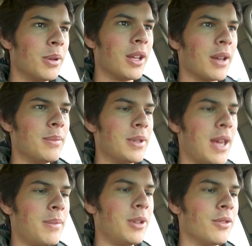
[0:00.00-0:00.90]
but like I'm
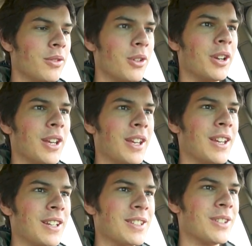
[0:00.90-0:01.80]
damn near flooring it,
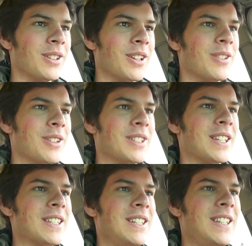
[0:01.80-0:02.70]
and it's only going
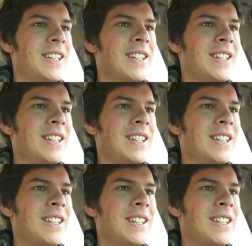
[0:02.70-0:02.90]
60.